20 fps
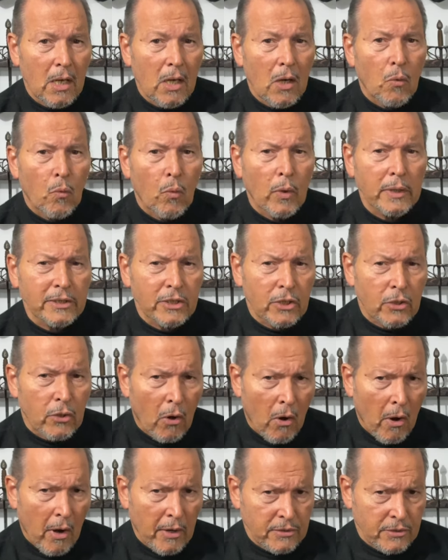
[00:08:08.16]
What
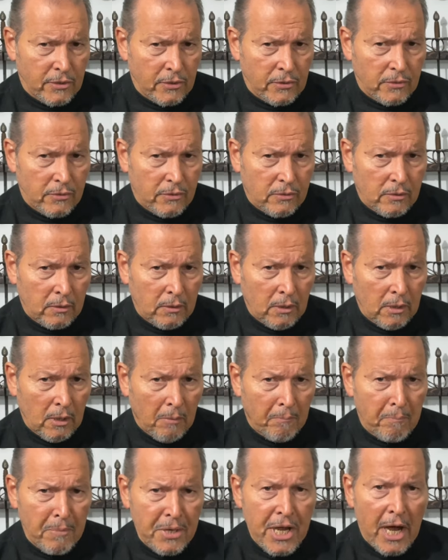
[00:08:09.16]
causes
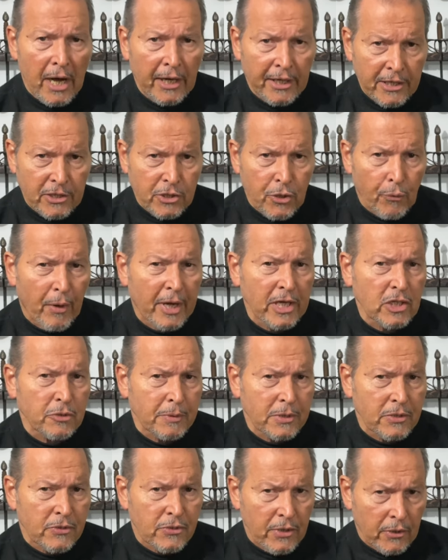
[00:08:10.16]
Miyagi
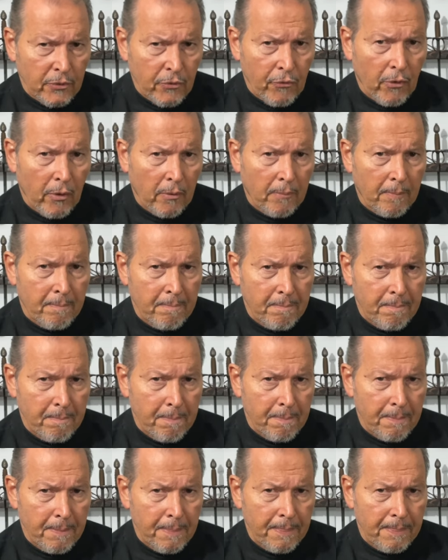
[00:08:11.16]
derangement syndrome?
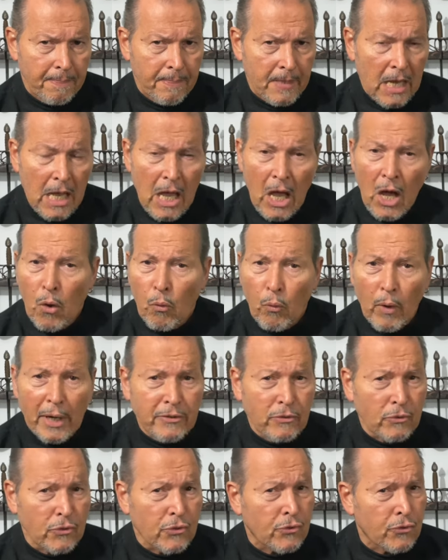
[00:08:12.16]
Why
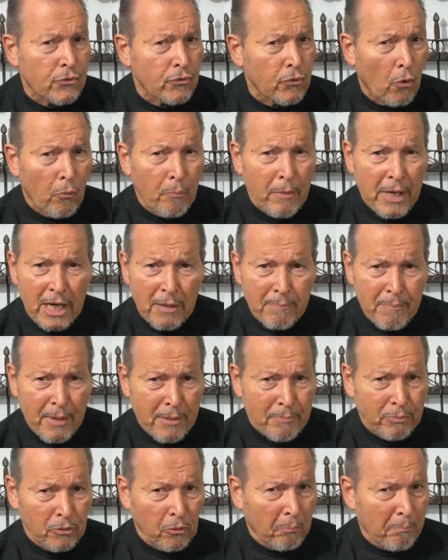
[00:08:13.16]
do so many
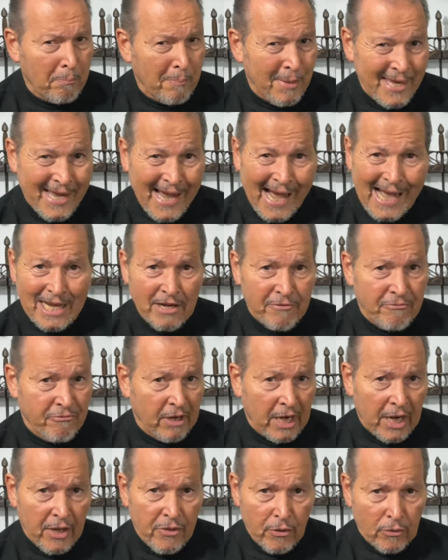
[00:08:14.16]
people
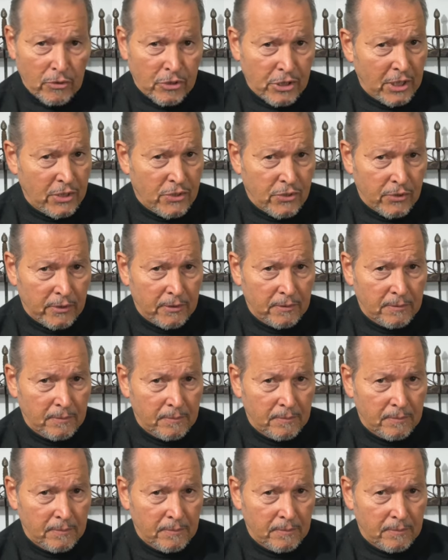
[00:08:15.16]
miyagify their teacher?